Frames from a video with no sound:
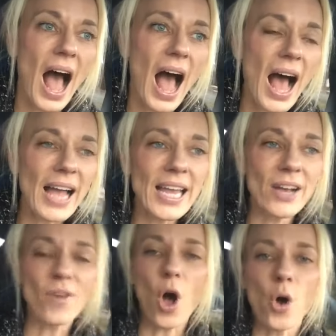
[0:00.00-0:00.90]
I
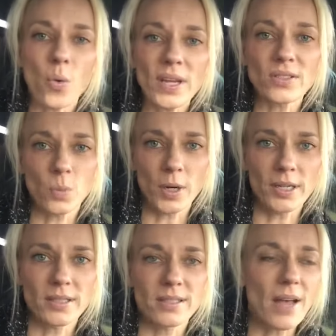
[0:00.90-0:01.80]
have always
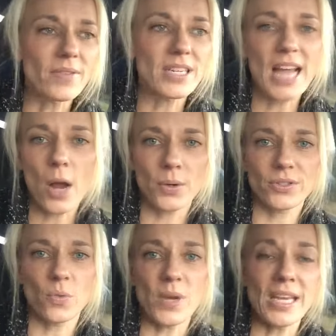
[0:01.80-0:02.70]
worked 70
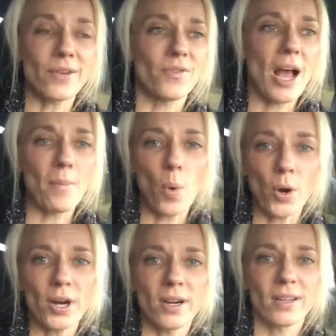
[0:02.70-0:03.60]
hours a week, if not
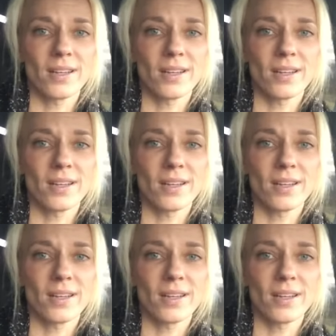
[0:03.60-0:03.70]
more,